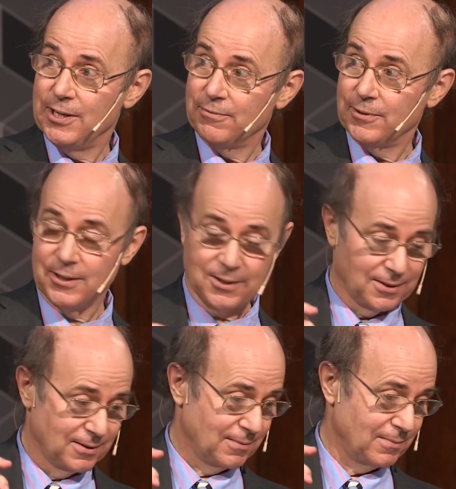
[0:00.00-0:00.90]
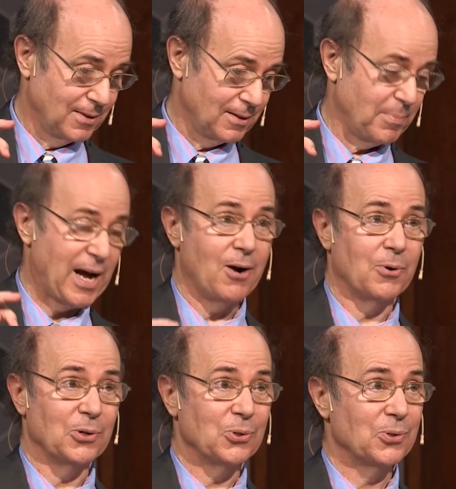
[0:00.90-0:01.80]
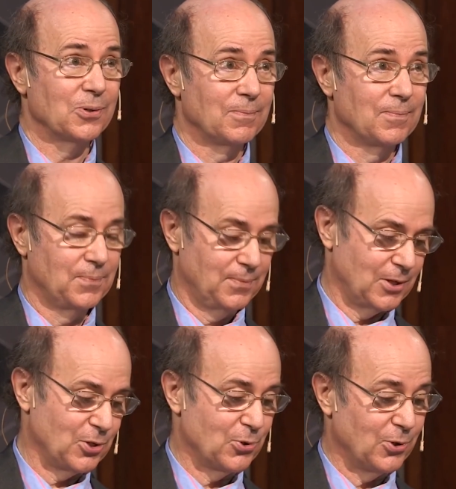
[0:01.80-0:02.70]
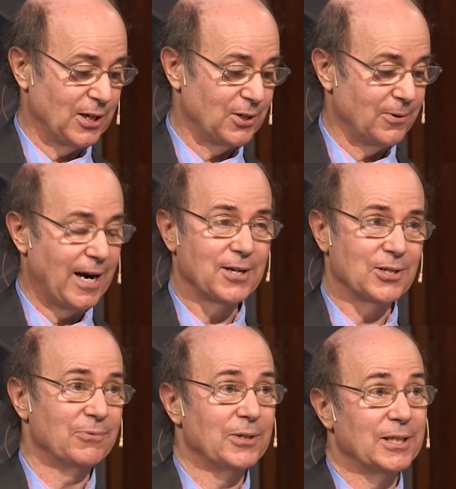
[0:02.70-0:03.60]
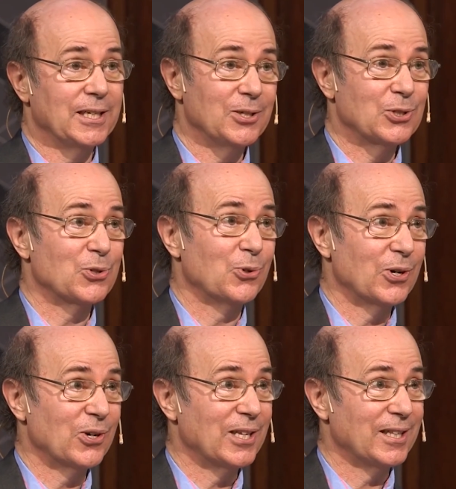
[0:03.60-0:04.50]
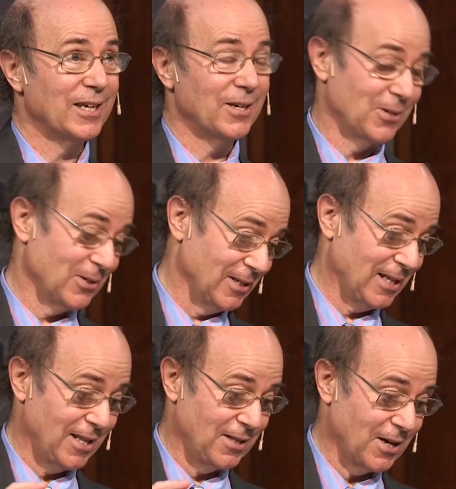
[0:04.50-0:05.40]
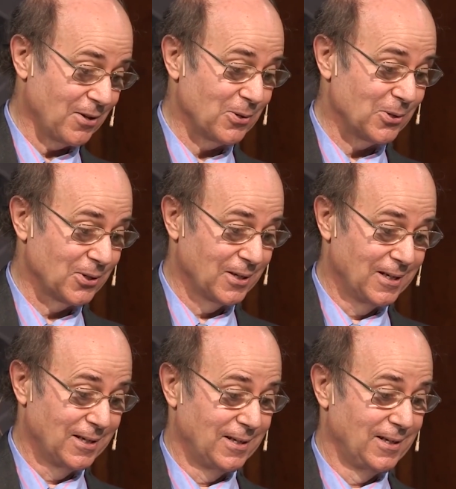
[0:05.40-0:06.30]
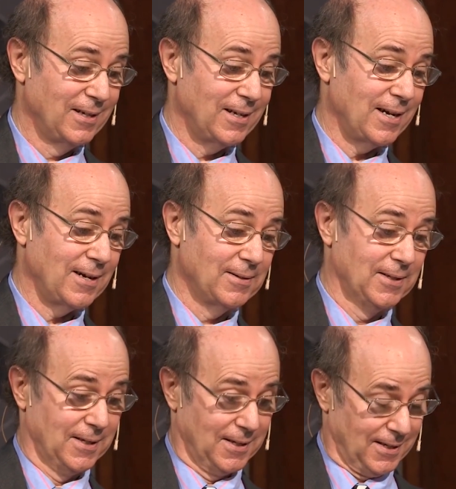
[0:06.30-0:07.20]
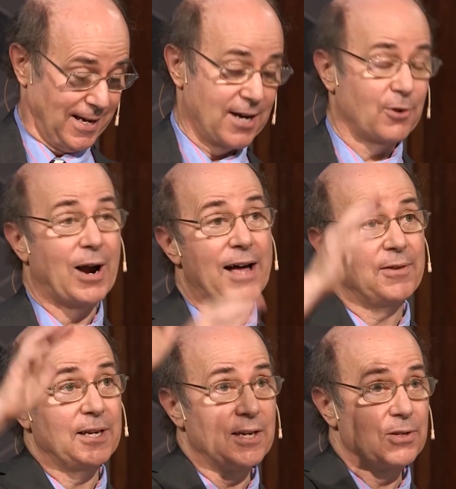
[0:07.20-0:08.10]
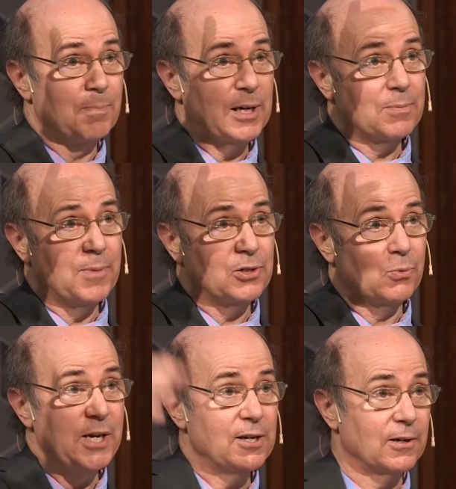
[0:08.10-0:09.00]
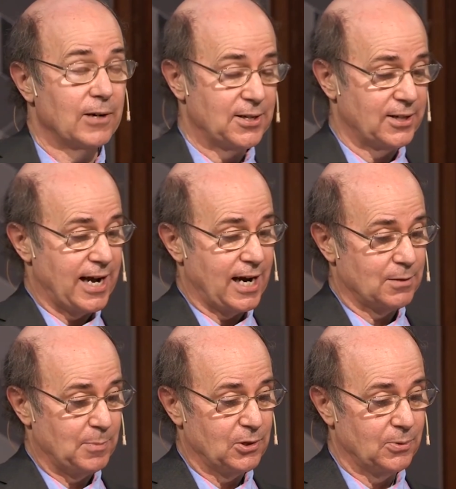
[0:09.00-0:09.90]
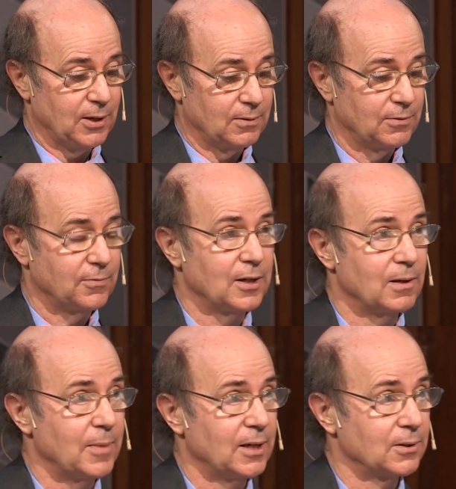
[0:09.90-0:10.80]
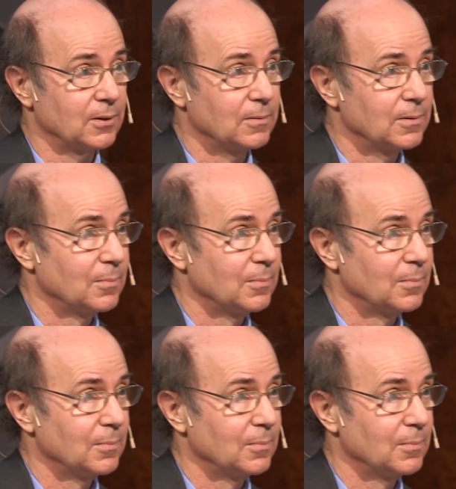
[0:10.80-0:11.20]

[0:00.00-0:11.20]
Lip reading: different powers. The strong interaction really is stronger than the others. And gravity is much, much weaker as it acts between fundamental